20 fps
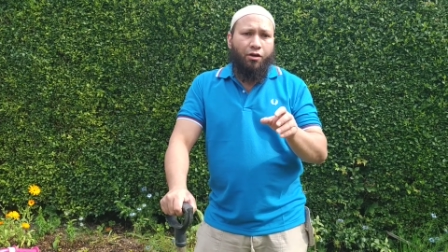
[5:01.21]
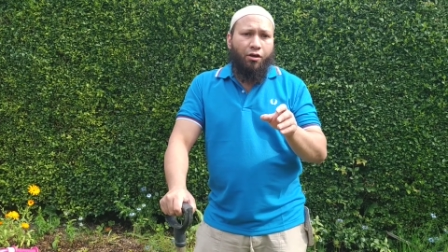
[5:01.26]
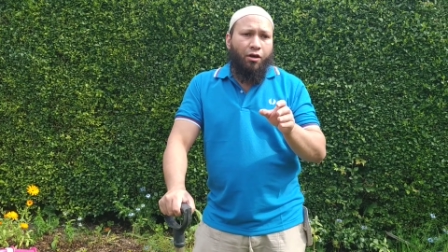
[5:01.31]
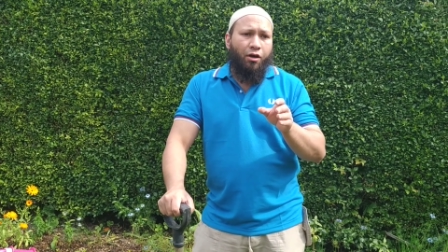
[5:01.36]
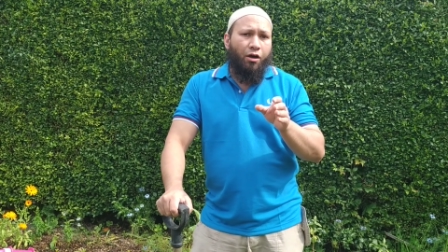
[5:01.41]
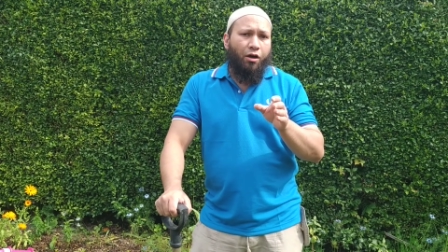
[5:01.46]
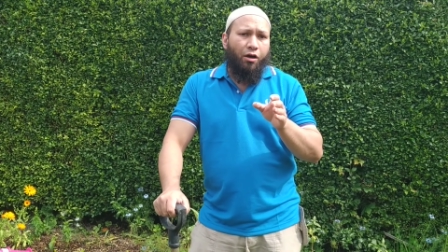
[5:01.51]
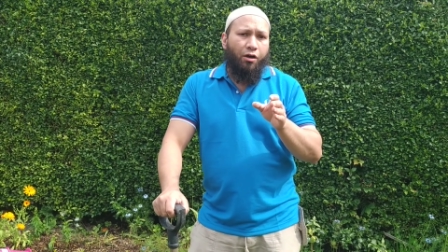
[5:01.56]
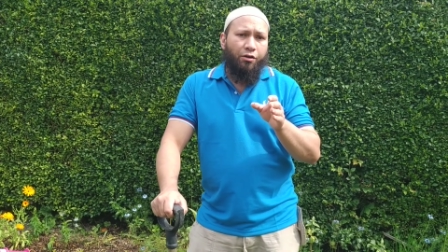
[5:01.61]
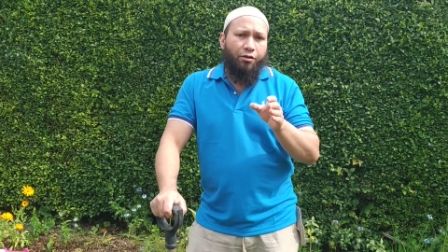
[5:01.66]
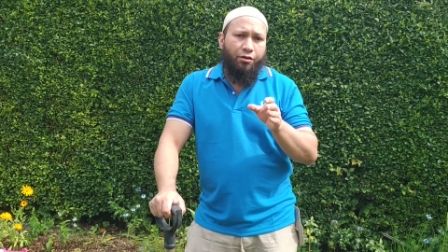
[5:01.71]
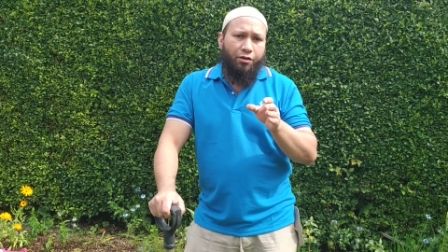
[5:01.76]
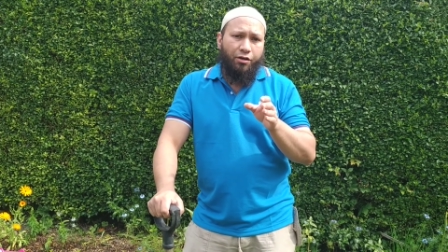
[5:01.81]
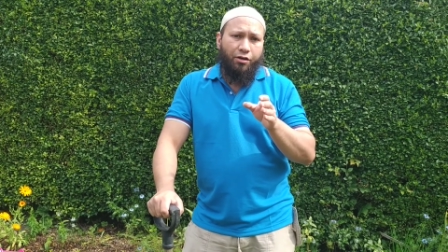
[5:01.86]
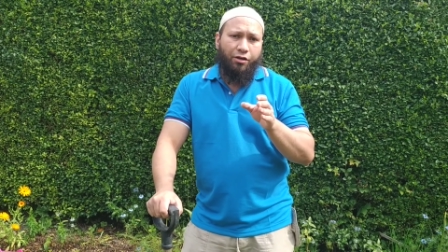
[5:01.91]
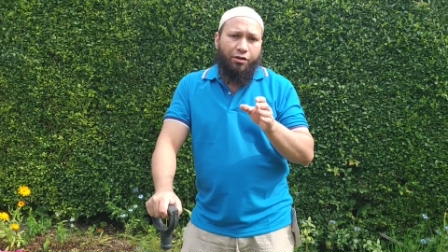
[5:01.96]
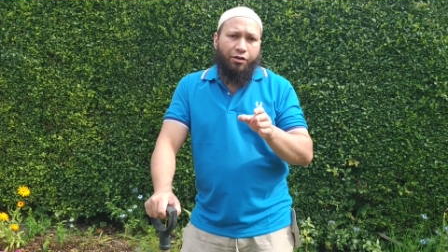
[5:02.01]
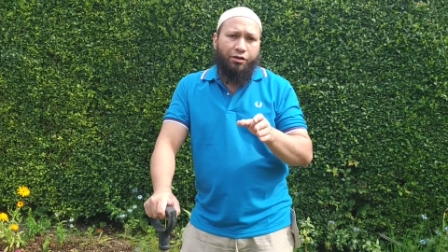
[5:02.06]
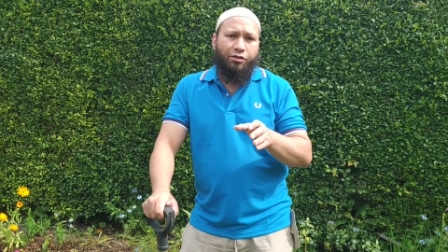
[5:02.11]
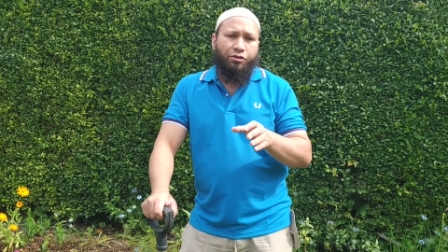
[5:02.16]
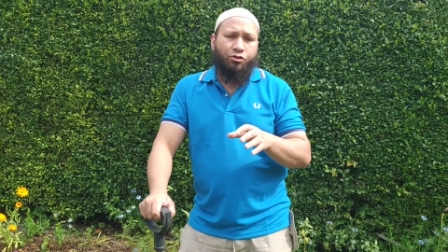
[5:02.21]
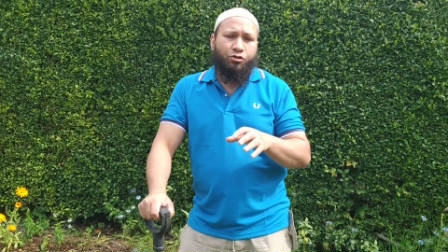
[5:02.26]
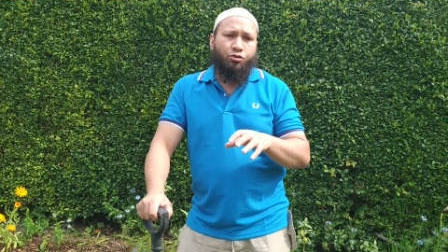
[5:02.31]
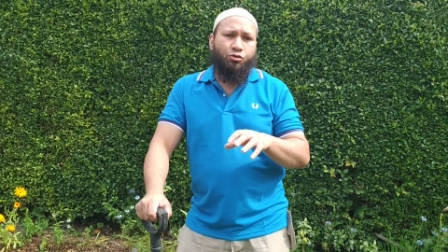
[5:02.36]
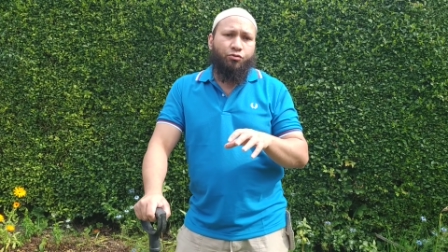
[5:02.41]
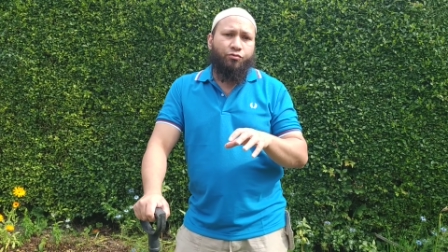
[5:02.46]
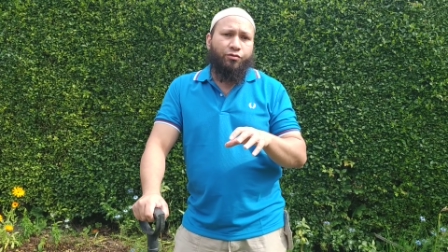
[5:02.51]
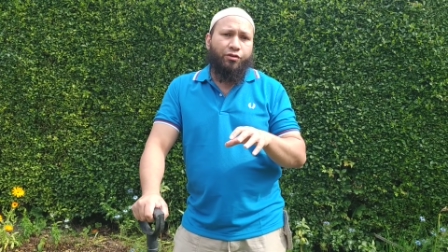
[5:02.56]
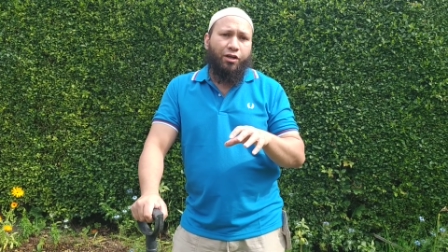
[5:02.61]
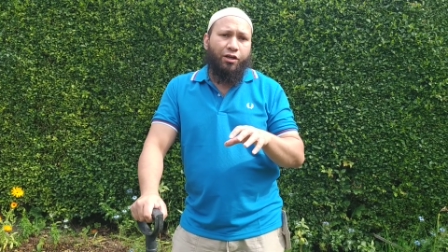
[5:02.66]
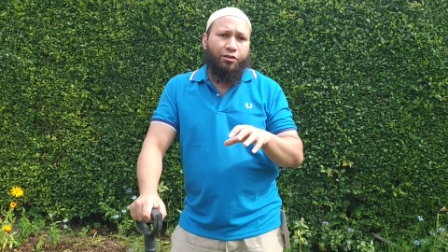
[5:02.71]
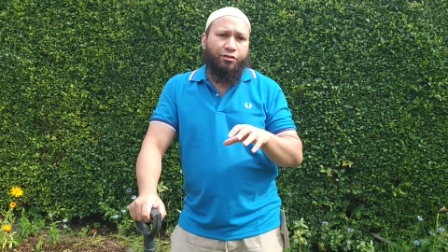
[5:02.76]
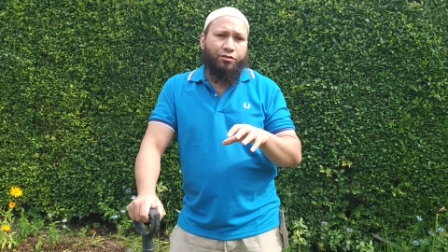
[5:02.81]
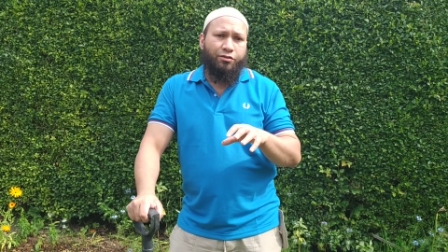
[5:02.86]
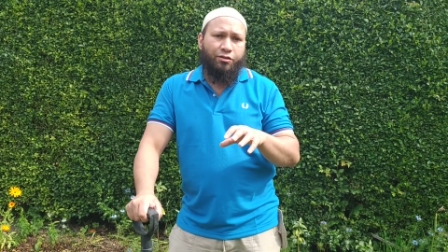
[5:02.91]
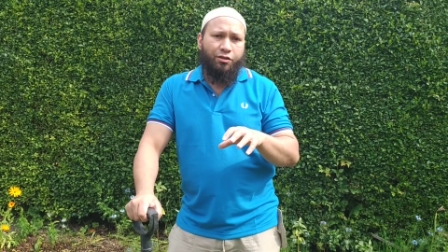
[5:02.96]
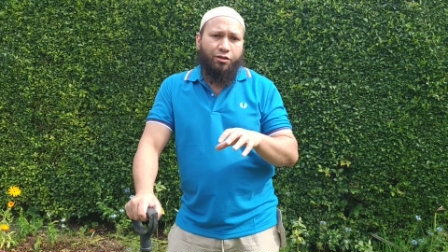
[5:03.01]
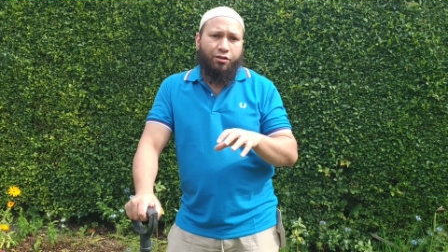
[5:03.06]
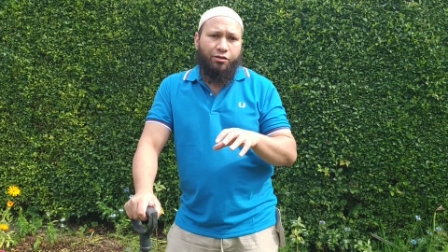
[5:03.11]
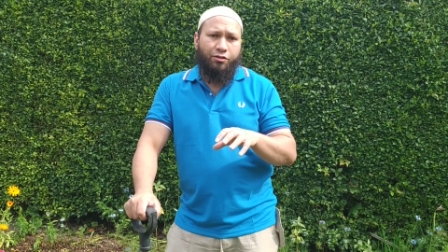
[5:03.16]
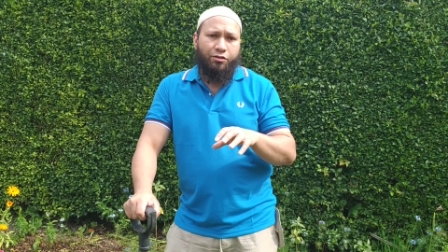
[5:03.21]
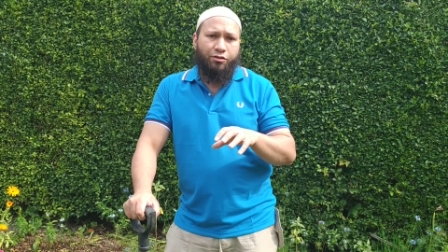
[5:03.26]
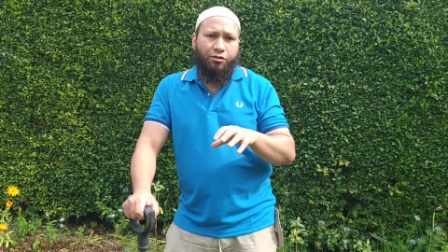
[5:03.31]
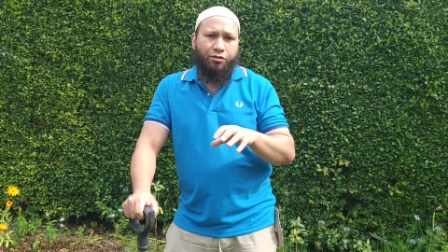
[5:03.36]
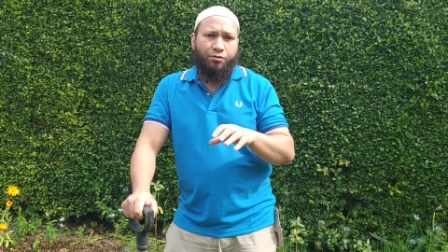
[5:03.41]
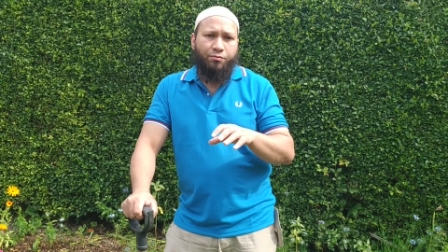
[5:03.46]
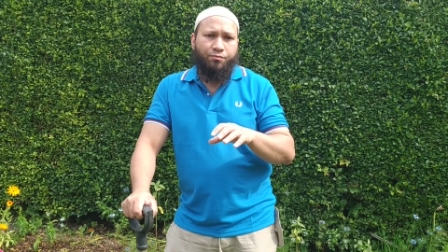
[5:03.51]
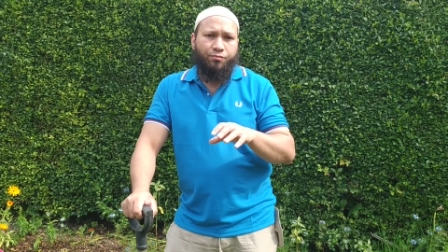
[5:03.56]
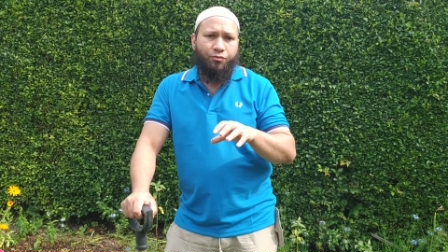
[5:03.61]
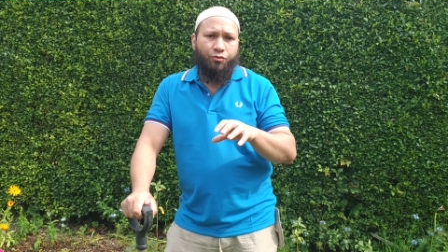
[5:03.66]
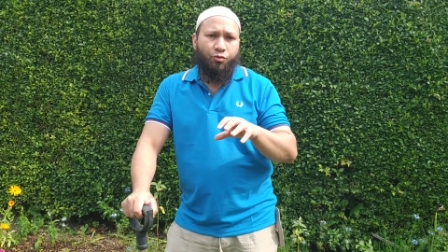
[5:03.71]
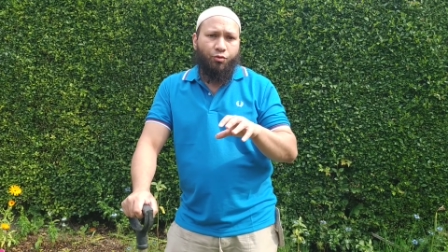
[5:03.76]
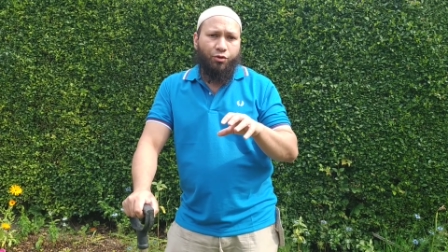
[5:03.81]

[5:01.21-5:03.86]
And at each juvenile stage, what they